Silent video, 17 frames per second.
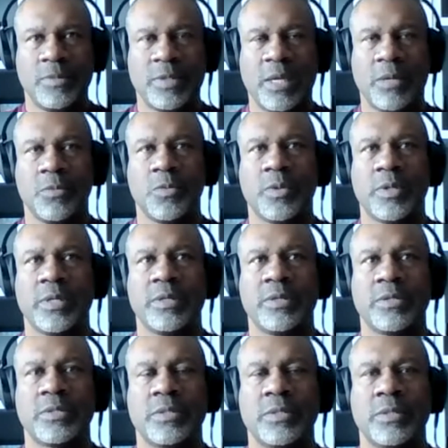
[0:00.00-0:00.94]
that
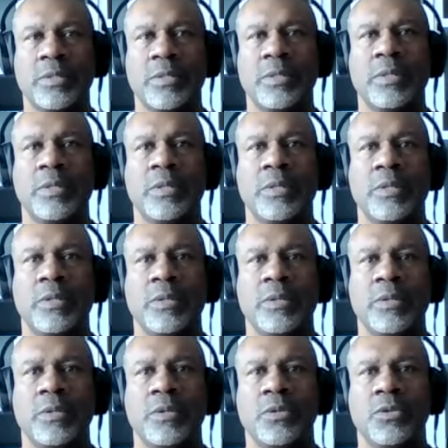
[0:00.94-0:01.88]
was
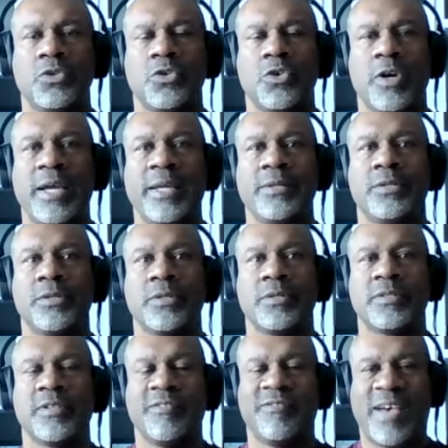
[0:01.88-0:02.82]
trying
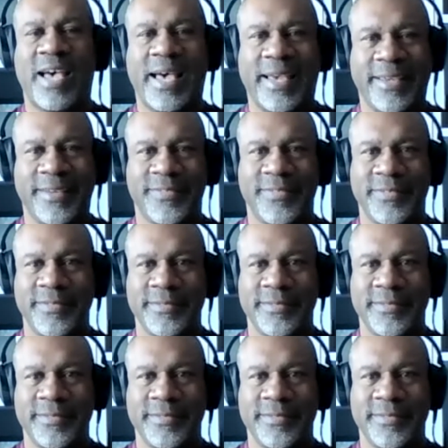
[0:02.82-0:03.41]
to survive,